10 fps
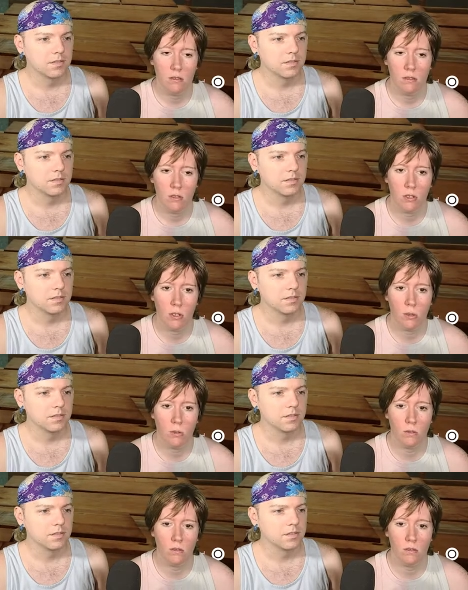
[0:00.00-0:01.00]

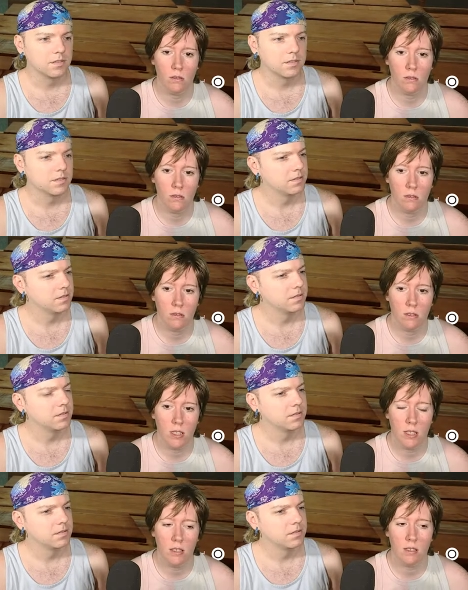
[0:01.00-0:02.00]
Speaker 1: So
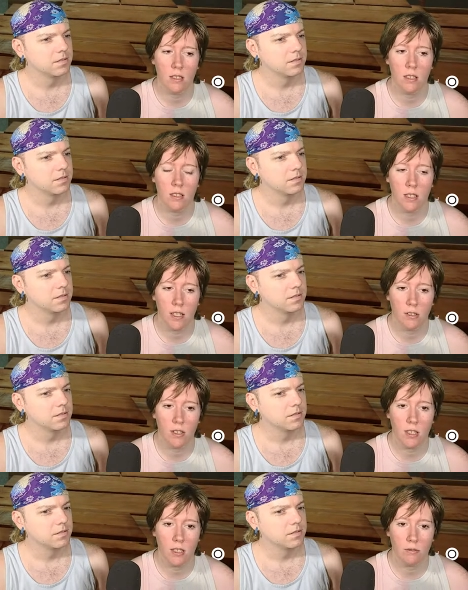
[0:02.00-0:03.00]
this is an
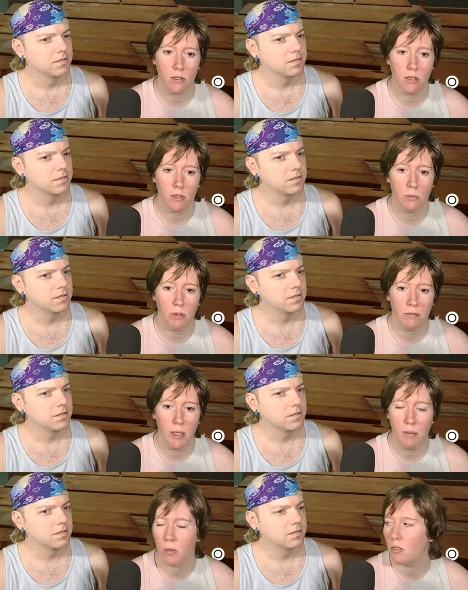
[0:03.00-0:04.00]
entirely different group of
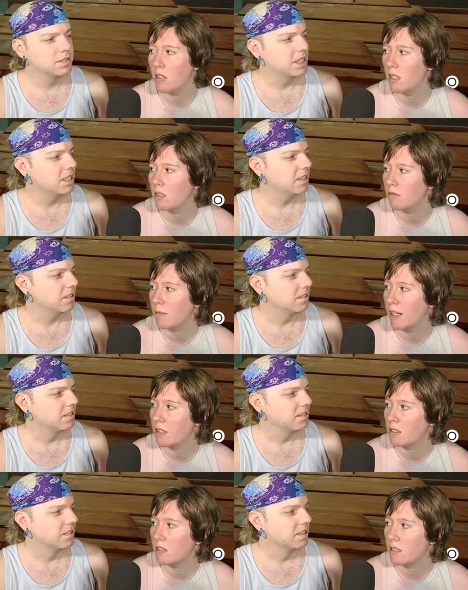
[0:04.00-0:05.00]
people that yeah. have made
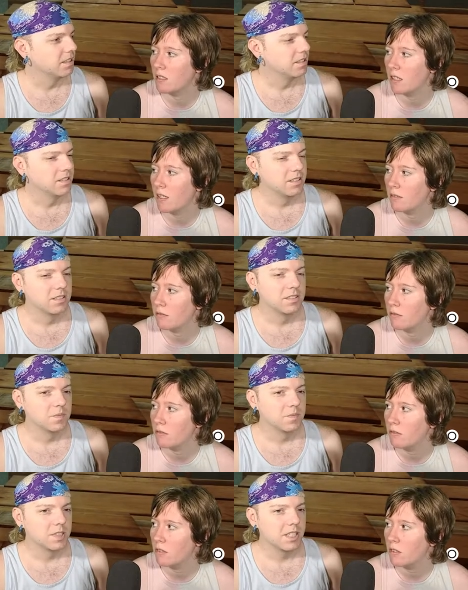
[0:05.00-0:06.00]
it to this side of
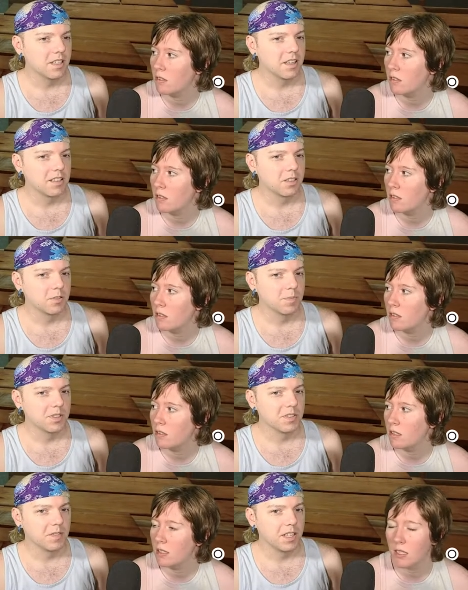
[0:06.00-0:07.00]
Speaker 2: Yeah, like a group
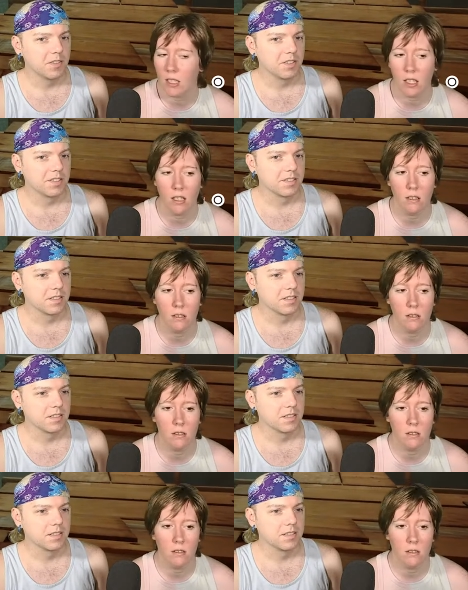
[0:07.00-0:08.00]
of survivors. The
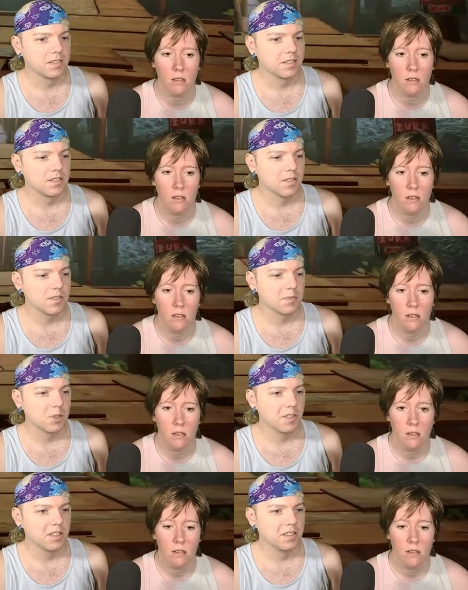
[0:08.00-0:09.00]
so there's
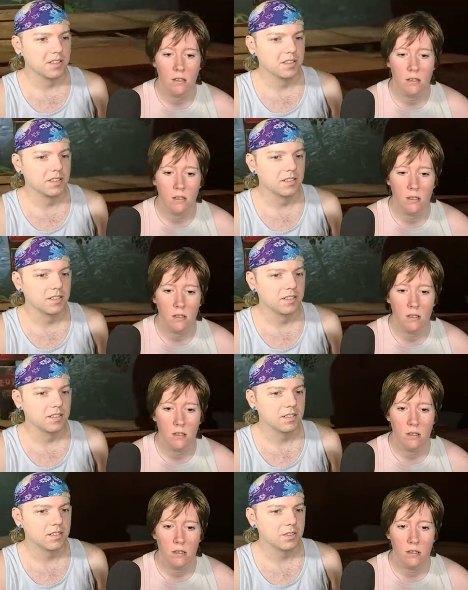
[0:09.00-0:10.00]
more.
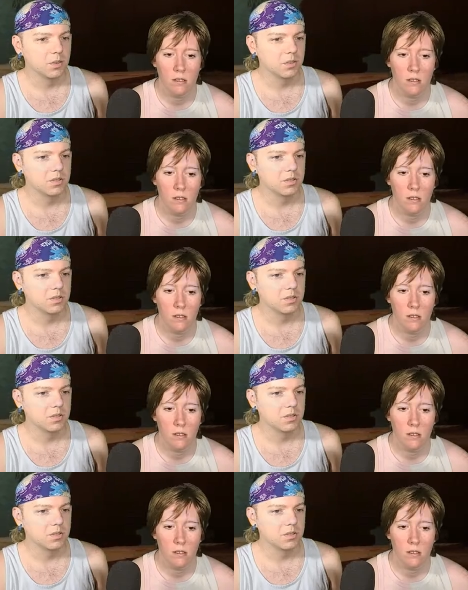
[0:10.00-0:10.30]
Cool.